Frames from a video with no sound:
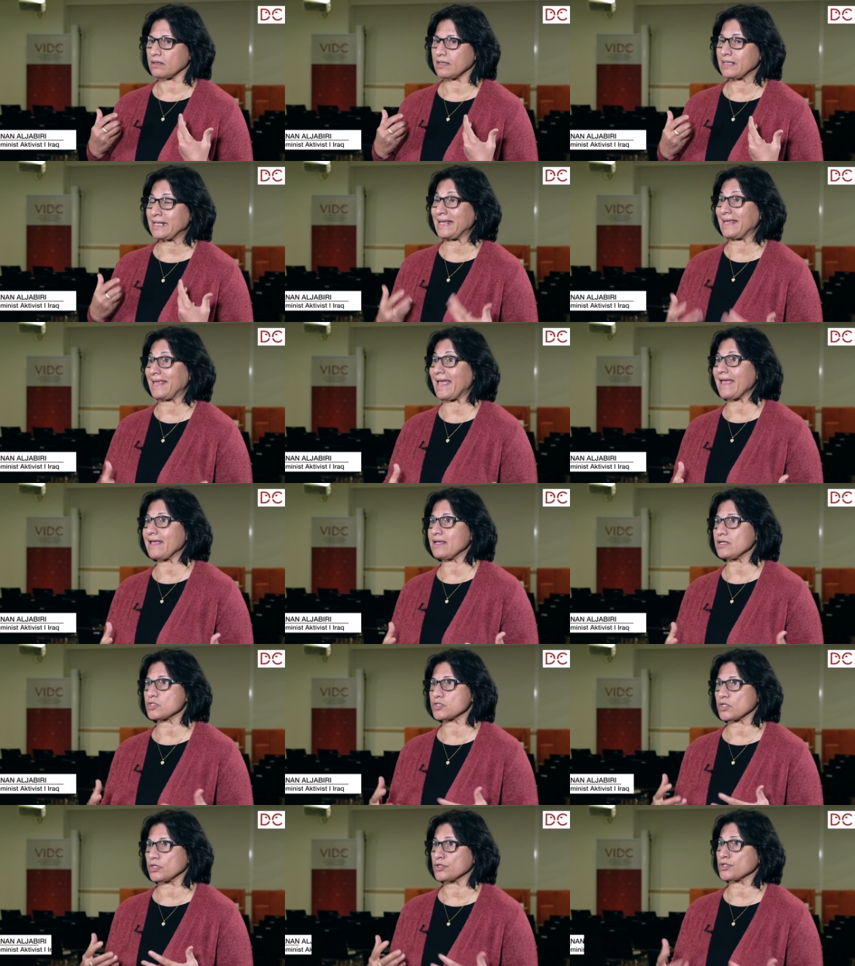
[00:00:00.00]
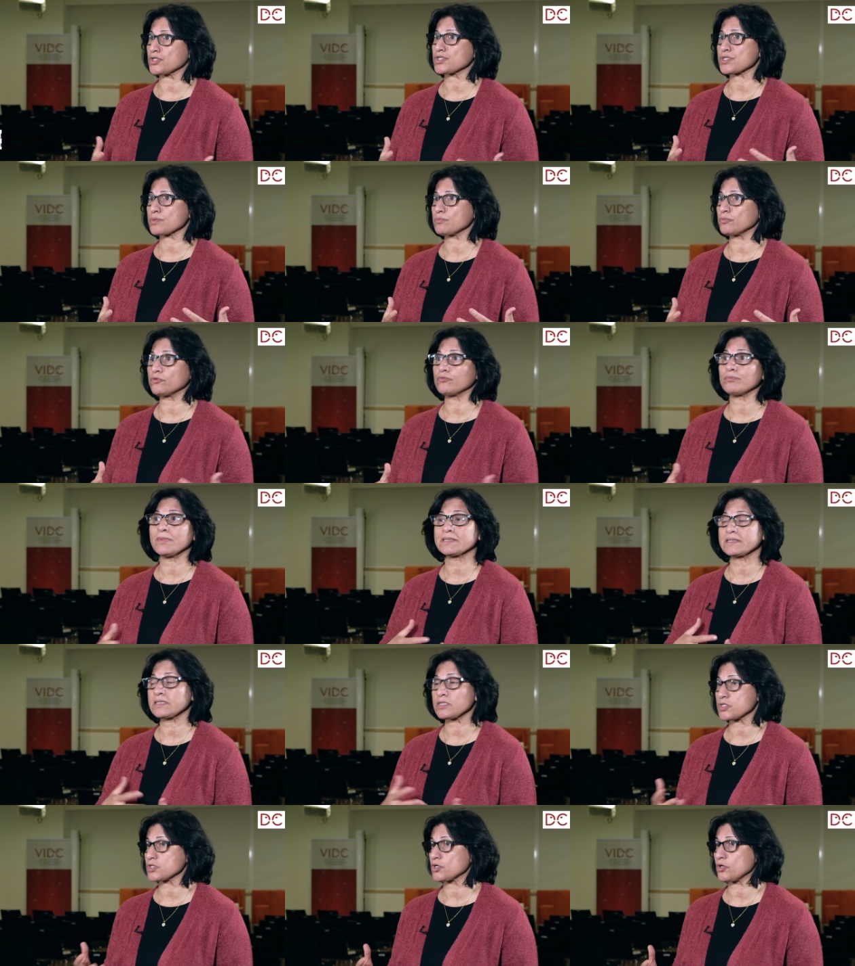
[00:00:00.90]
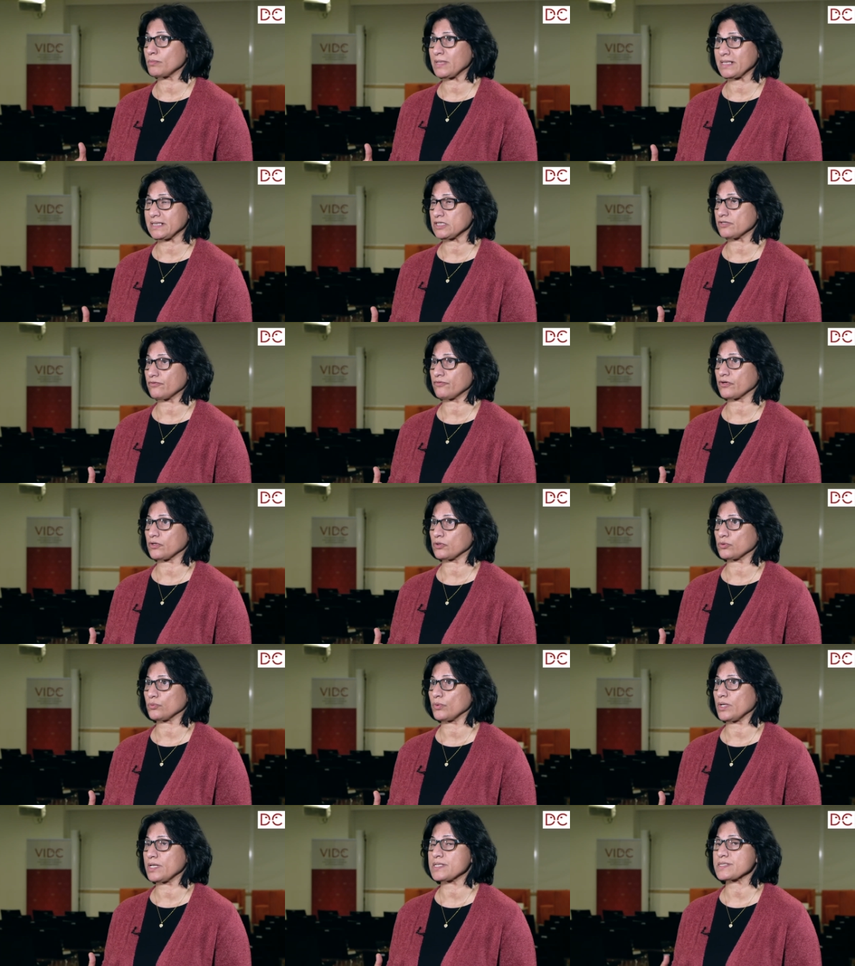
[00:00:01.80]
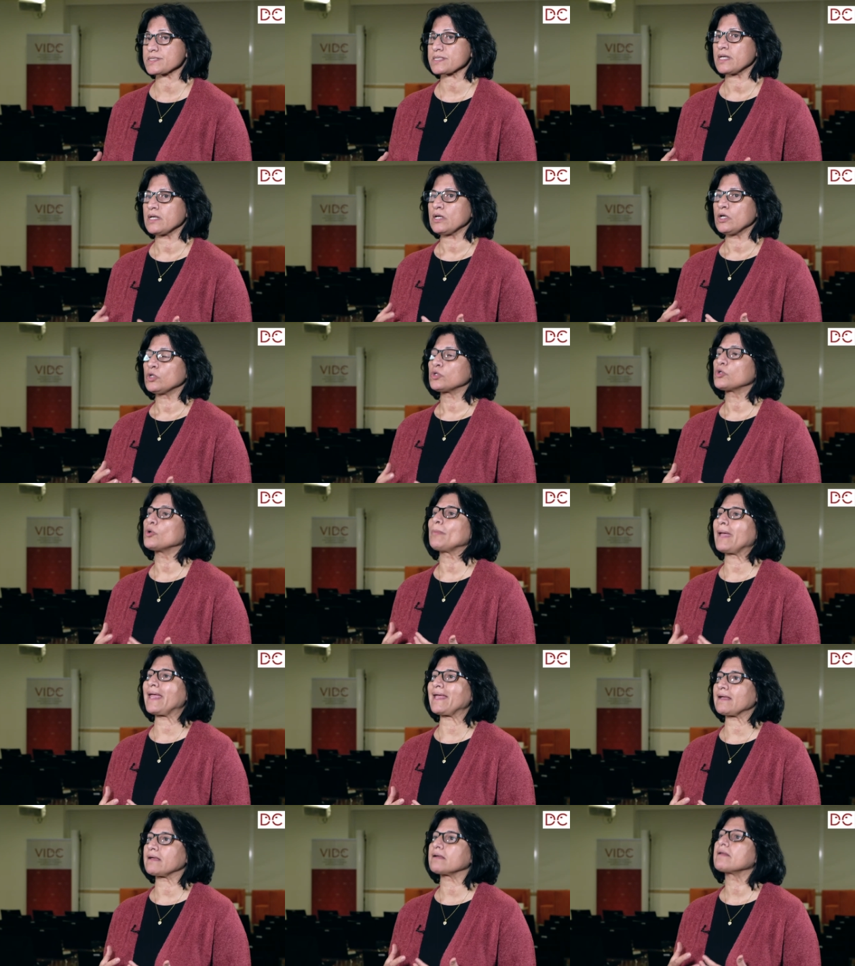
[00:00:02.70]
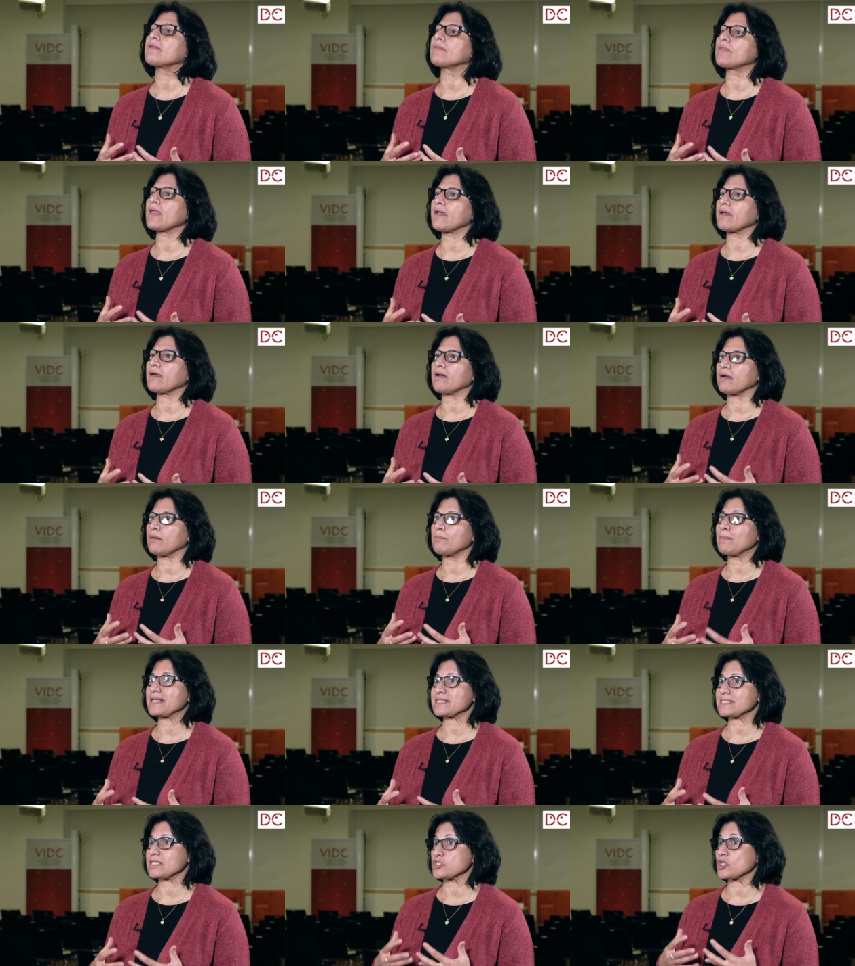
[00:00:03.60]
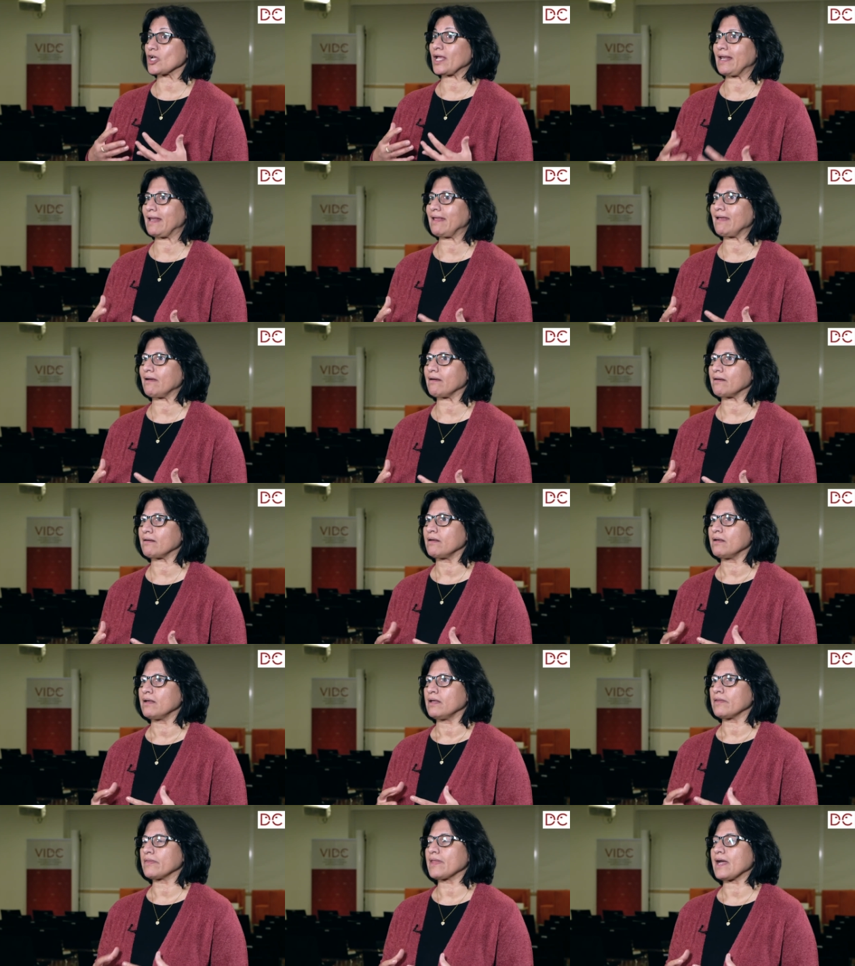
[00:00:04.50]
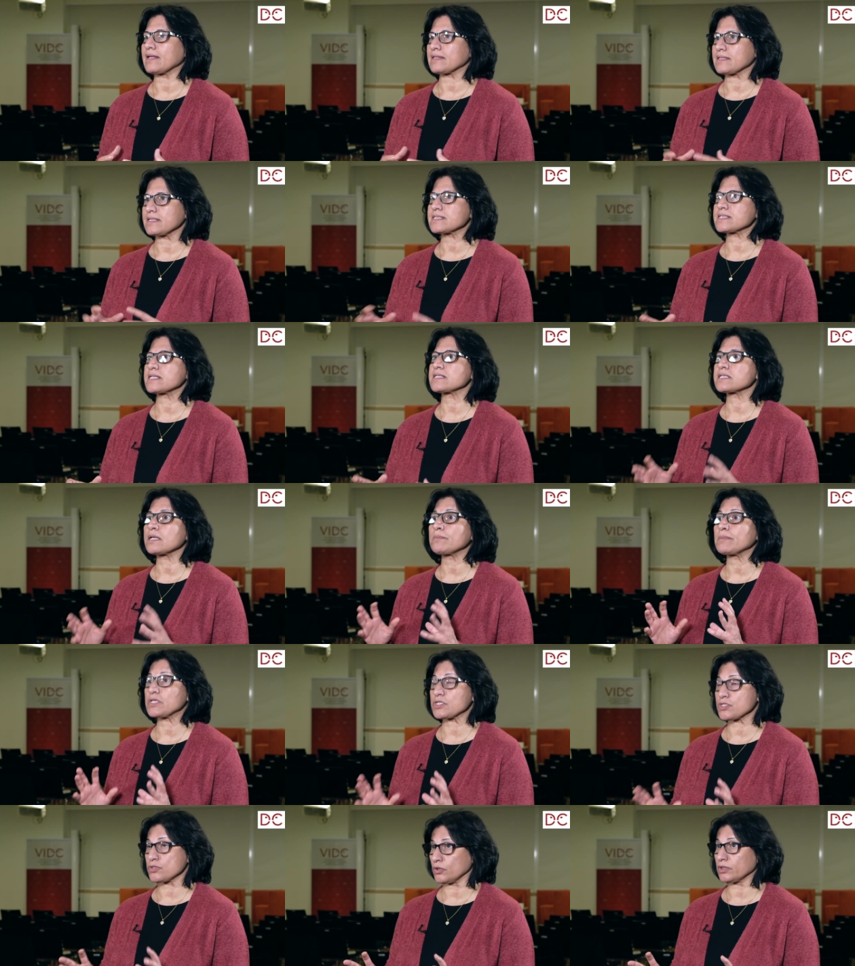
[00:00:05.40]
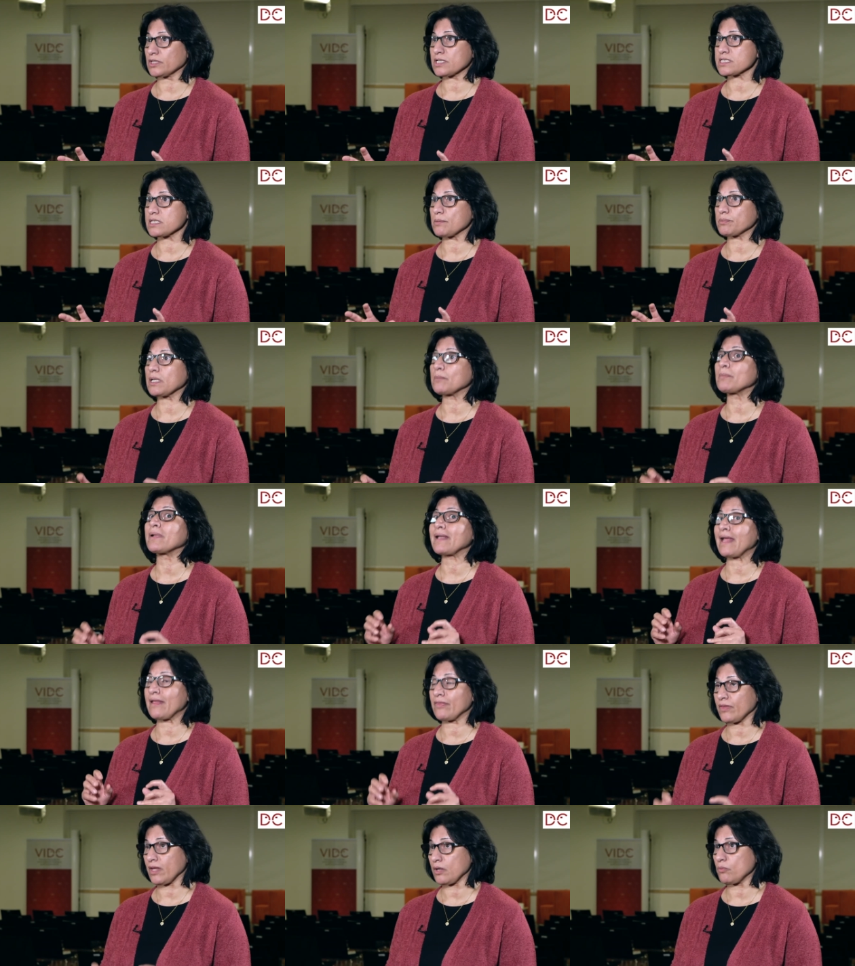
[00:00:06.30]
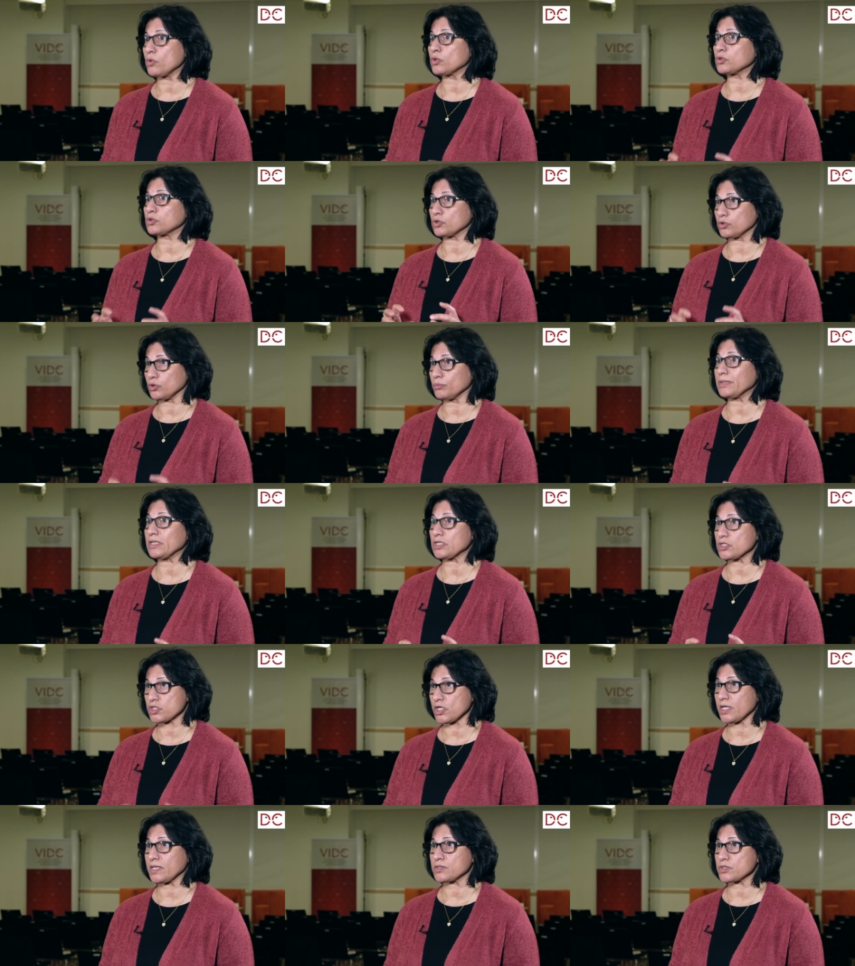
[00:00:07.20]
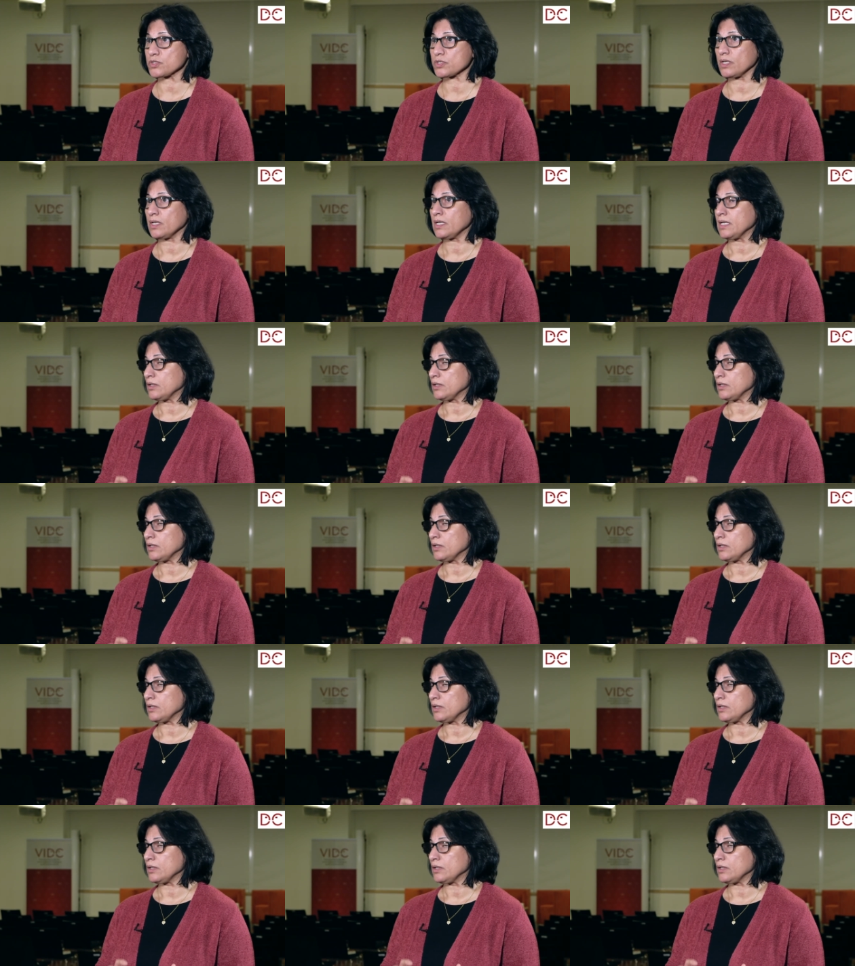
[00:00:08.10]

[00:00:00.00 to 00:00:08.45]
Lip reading: engaged in this movement in so many different ways to make their message clear that this system is not acceptable and they want it to be changed,